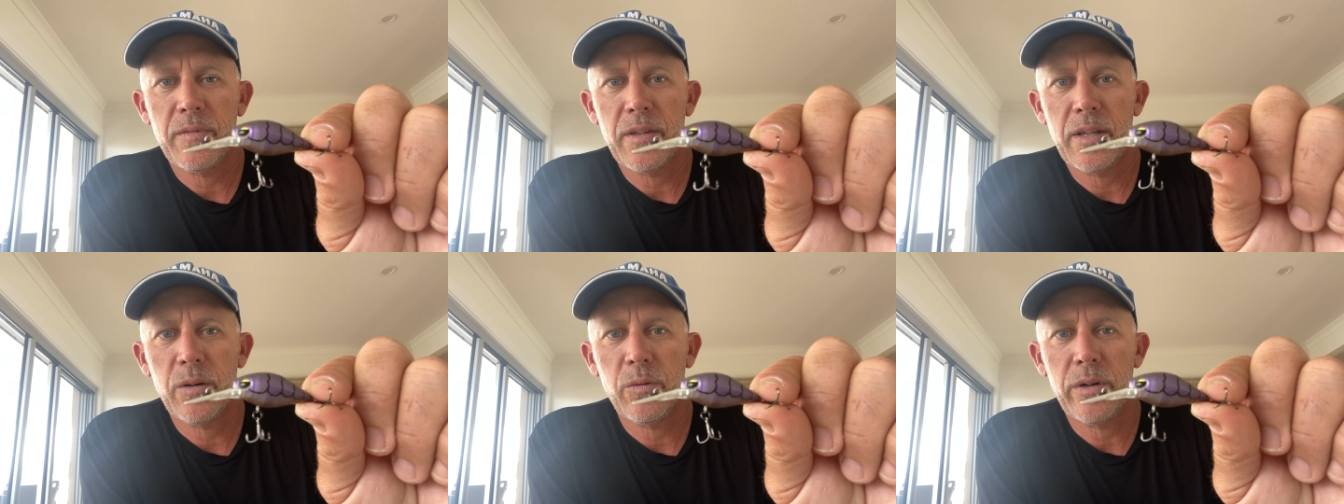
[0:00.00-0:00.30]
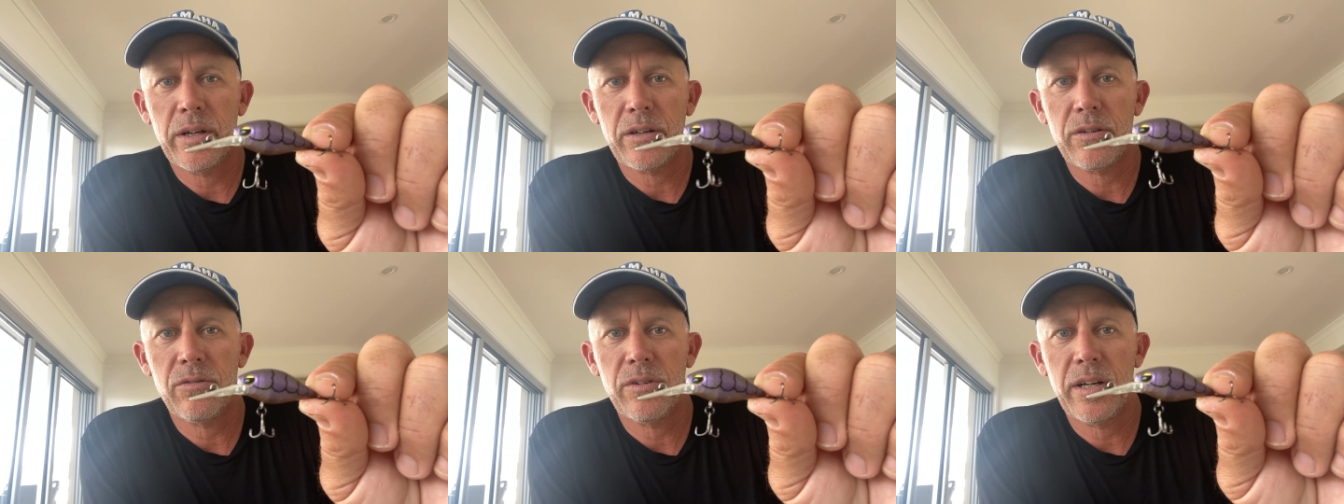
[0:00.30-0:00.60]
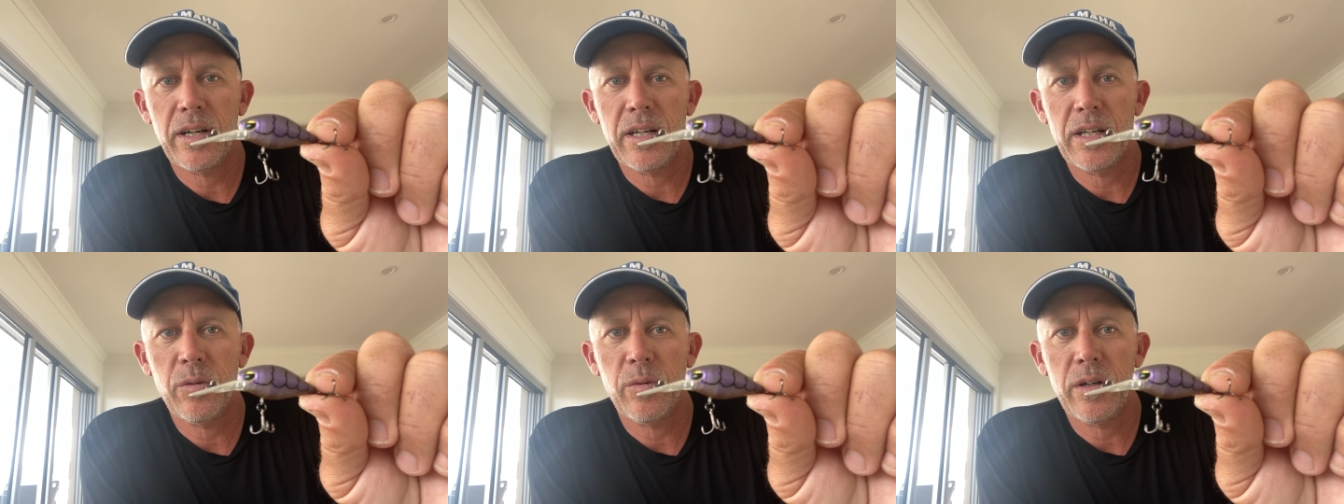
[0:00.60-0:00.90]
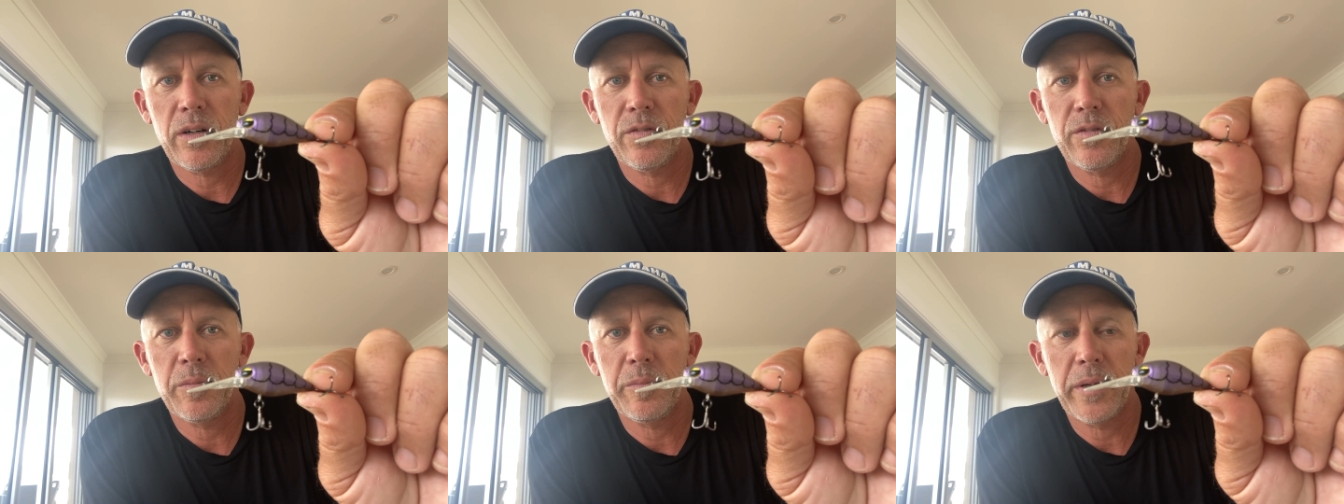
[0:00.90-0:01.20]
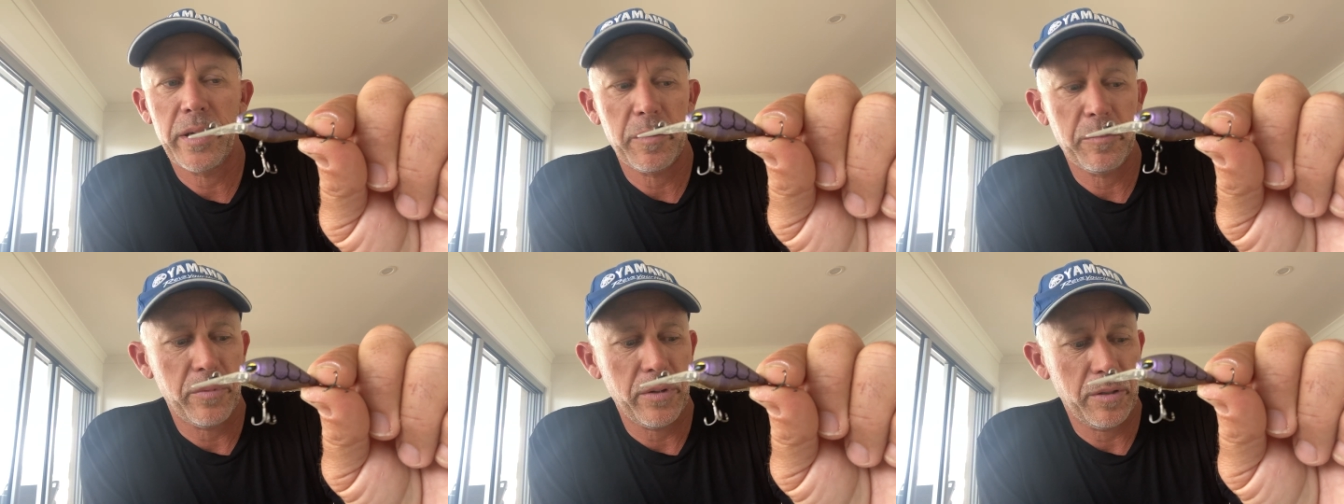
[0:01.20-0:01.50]
they work really well for
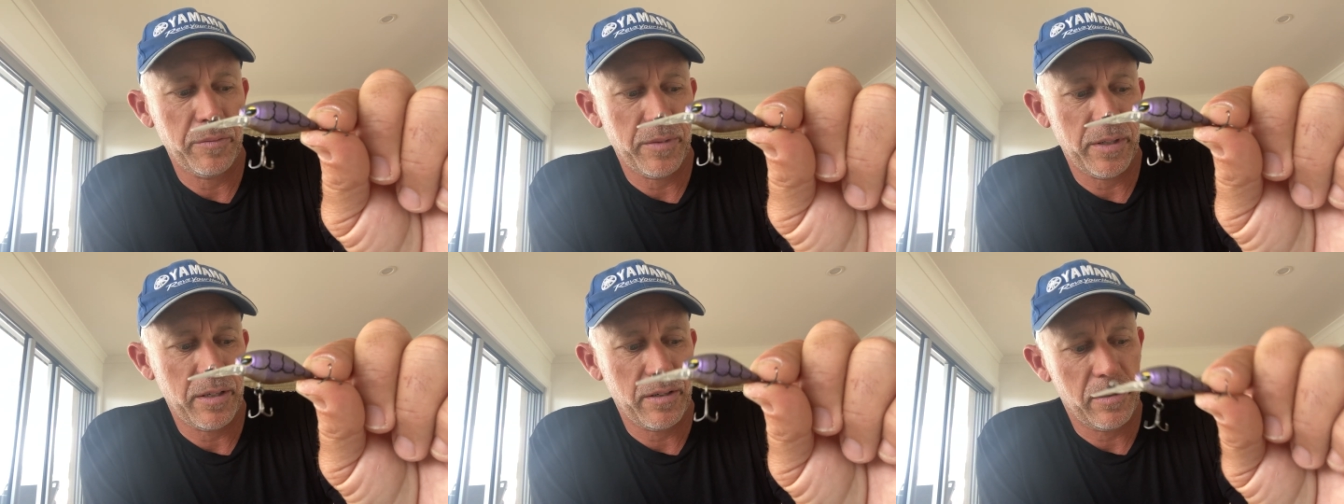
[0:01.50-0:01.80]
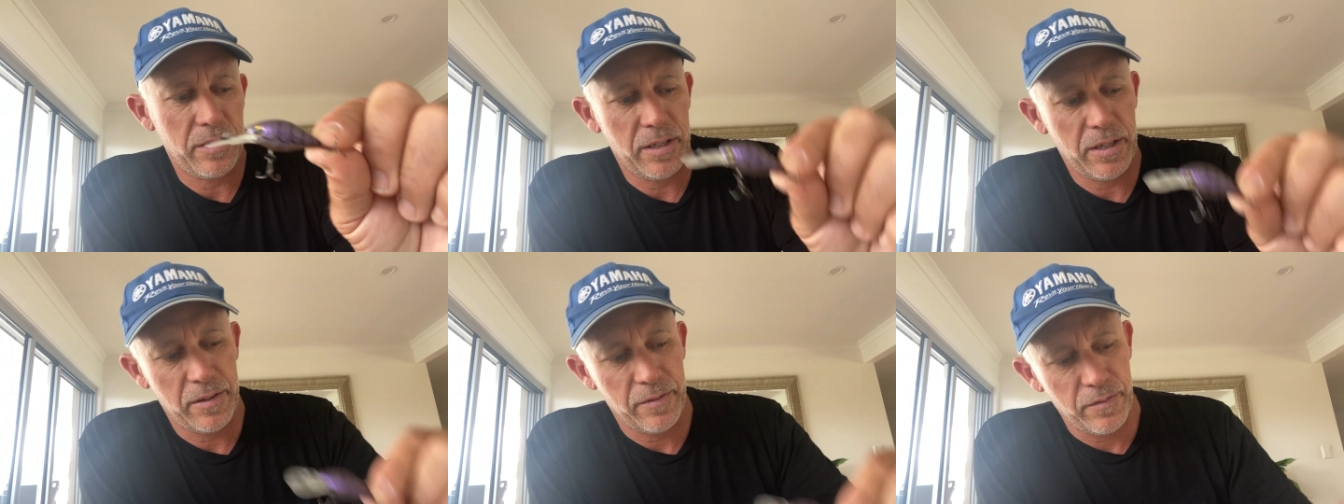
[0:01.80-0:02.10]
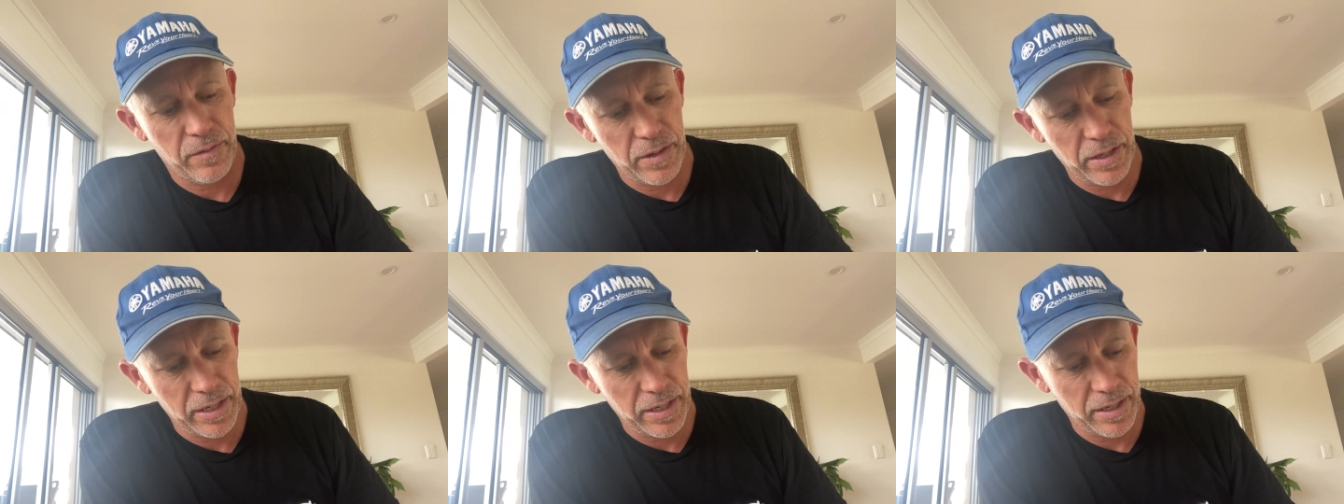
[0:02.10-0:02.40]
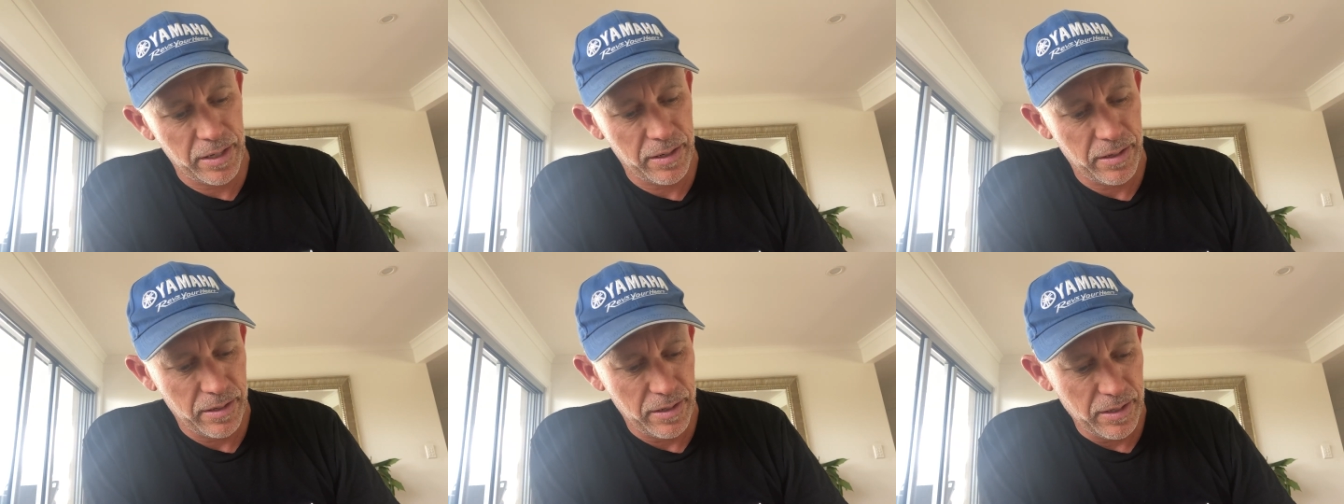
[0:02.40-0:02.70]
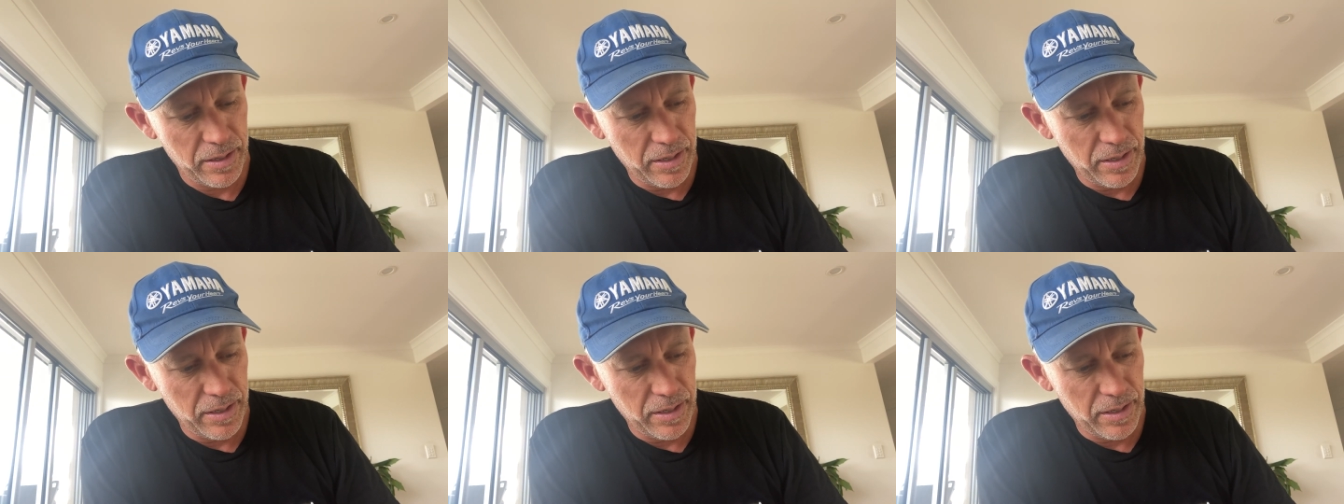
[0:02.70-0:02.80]
big brim and flathead.